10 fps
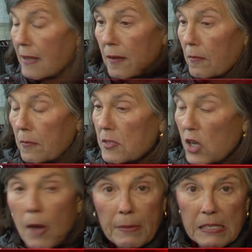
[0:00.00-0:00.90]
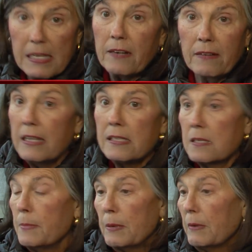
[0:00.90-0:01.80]
The shopping center needs
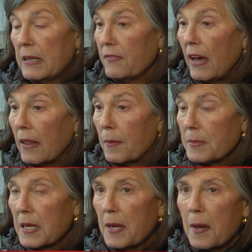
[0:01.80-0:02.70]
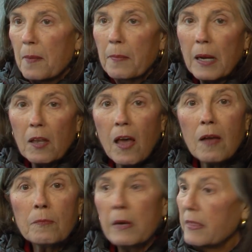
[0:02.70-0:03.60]
to be redeveloped, but
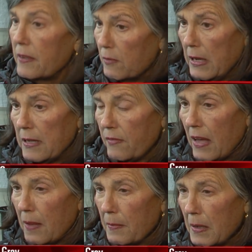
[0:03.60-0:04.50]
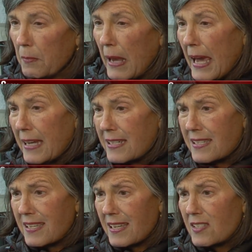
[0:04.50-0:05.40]
along with the redevelopment, we hate to
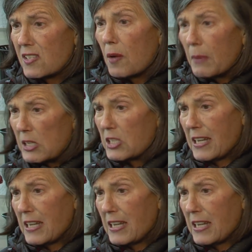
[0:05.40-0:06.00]
see so much